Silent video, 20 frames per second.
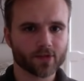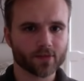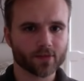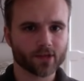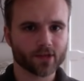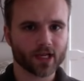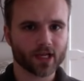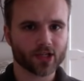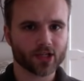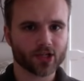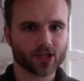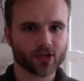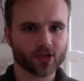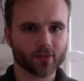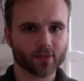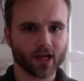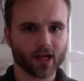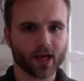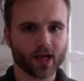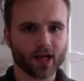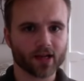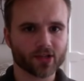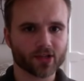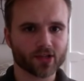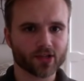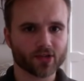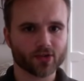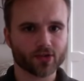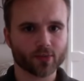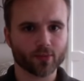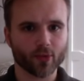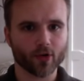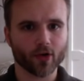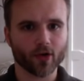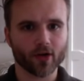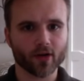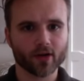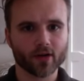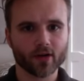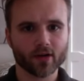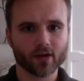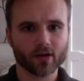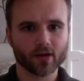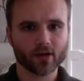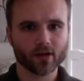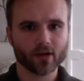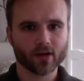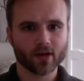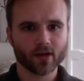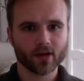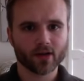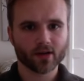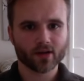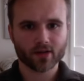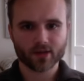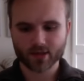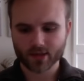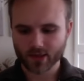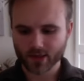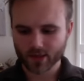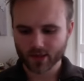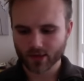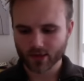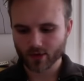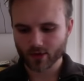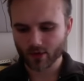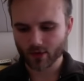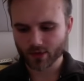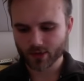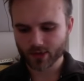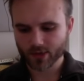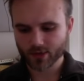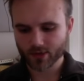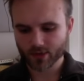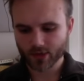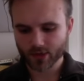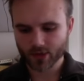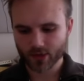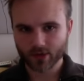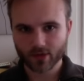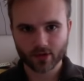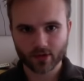texture, I'm going to add a search bar. So call it search.